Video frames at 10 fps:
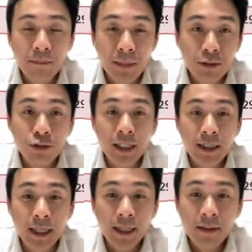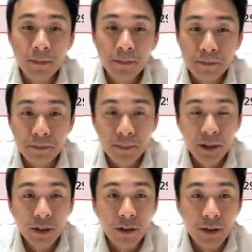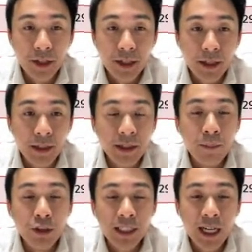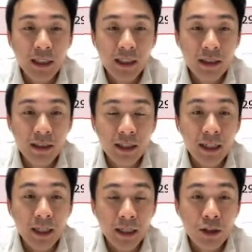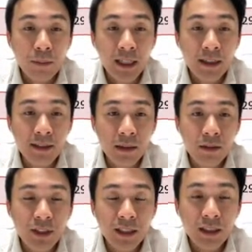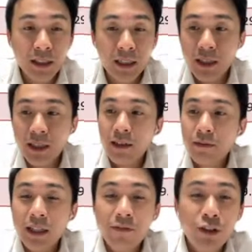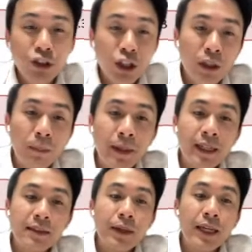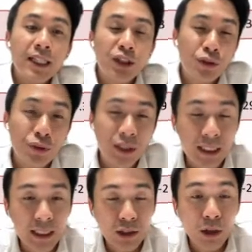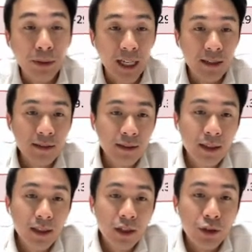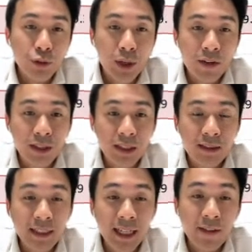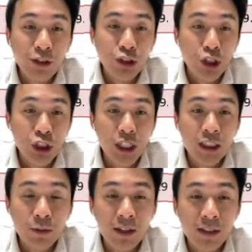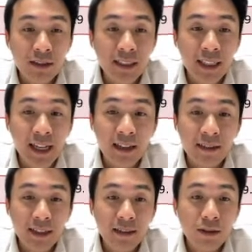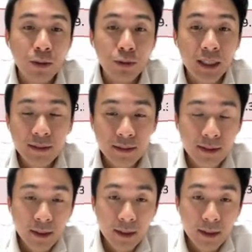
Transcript: month-to-date gain. All right. In among the other uh, top gainers, some of the uh, infrastructure plays made it to the top gainers. You have the CK infrastructure as well as the CK asset holdings.